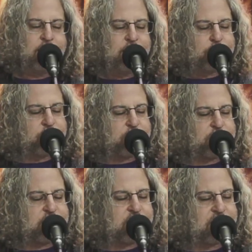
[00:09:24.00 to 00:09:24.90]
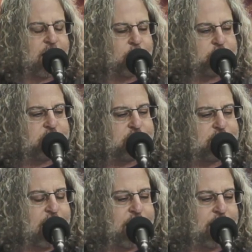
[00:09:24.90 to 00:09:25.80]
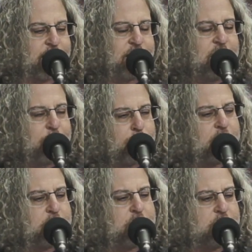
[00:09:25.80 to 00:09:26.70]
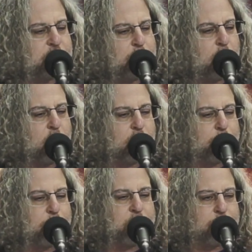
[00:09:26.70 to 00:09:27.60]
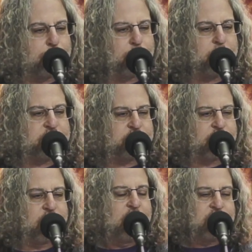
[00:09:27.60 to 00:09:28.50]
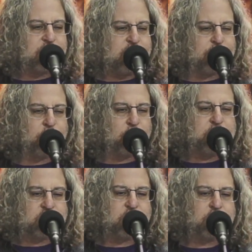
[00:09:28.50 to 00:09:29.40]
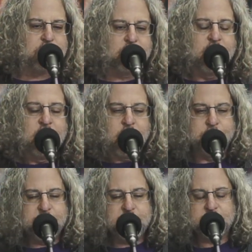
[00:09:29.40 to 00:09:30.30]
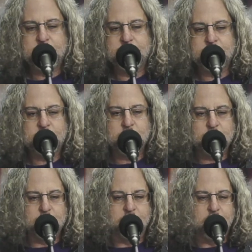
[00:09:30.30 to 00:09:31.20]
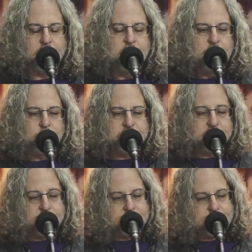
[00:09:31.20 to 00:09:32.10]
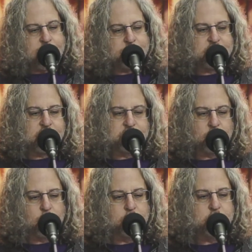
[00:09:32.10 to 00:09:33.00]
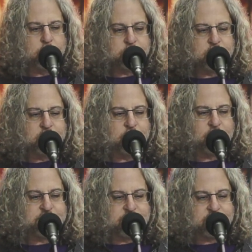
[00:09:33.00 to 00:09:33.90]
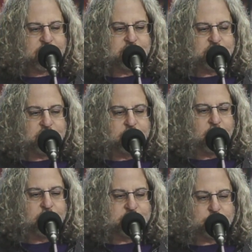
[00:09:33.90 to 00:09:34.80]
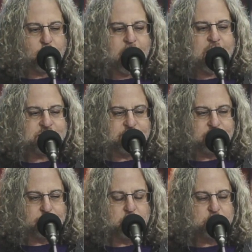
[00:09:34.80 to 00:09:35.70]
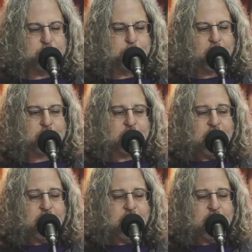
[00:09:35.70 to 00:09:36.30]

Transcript: 50,000 died, millions more put in prison to never return. Of this we are sure. Within the time it takes a roller coaster to crest the second to the largest rise at an amusement park,